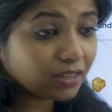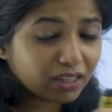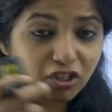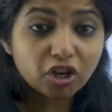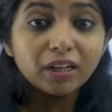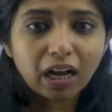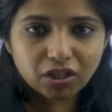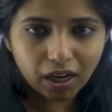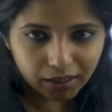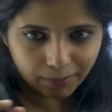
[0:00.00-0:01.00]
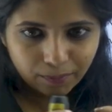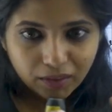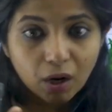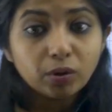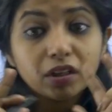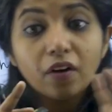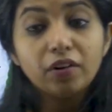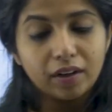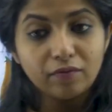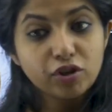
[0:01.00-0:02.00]
in the chilka's color, the outer
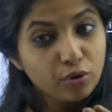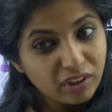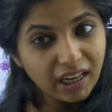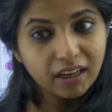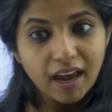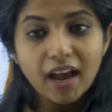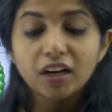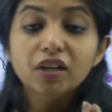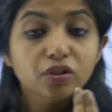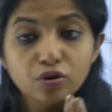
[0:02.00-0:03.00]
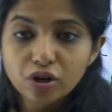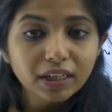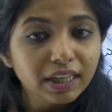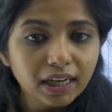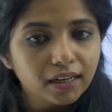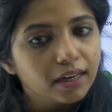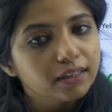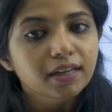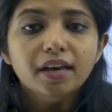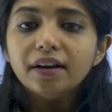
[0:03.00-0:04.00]
covering which you take, it is usually green in
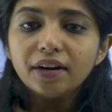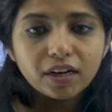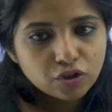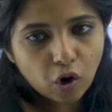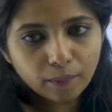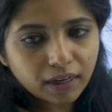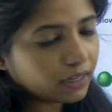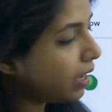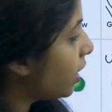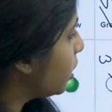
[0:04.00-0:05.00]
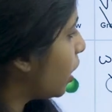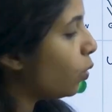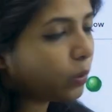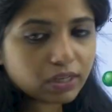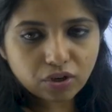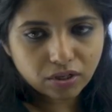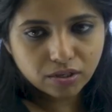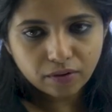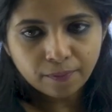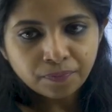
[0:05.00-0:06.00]
color, green is dominant and the yellow one is
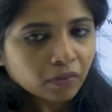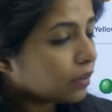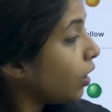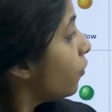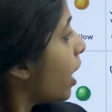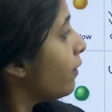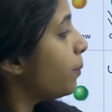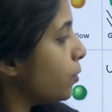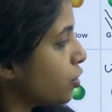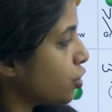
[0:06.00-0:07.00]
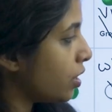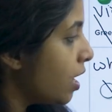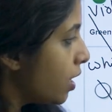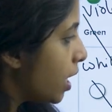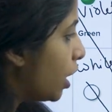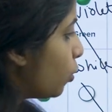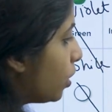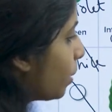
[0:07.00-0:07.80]
recessive. Now flower position, there are two